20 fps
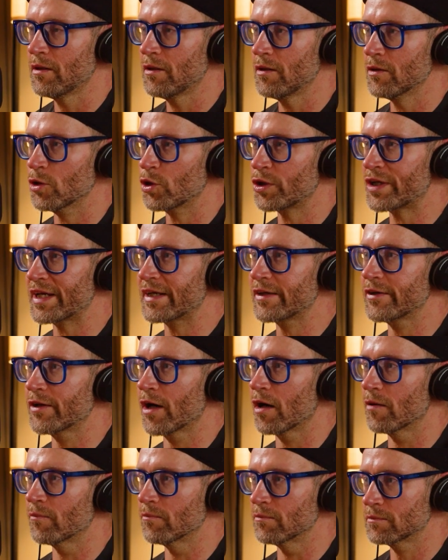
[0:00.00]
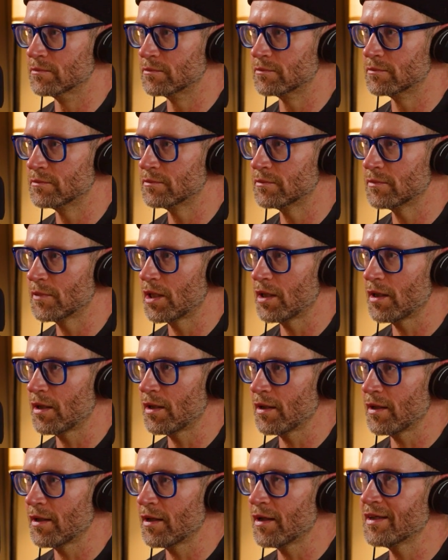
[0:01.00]
Looking dumb.
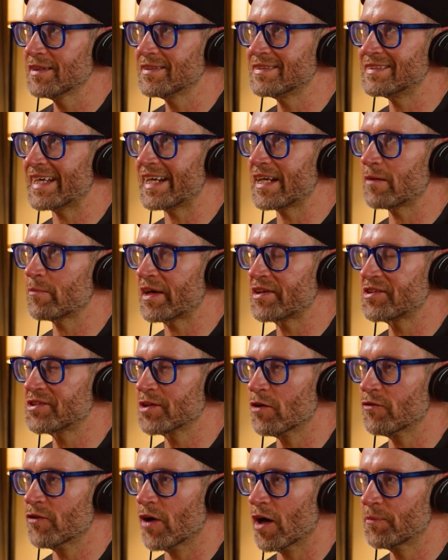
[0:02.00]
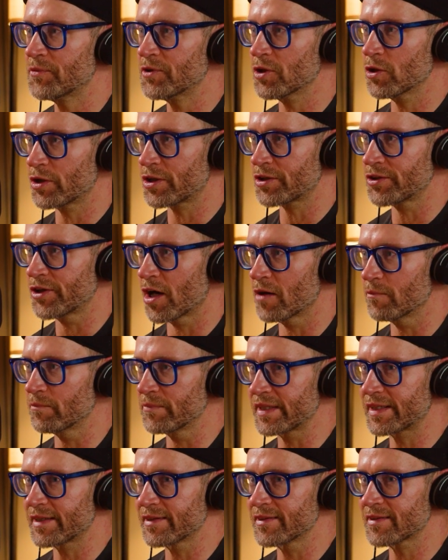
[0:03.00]
Setting myself up to look dumb
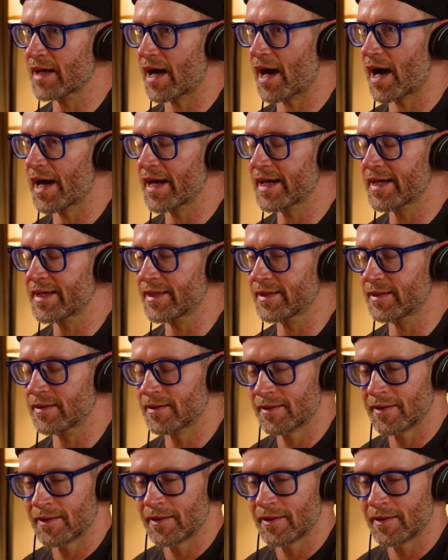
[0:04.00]
because I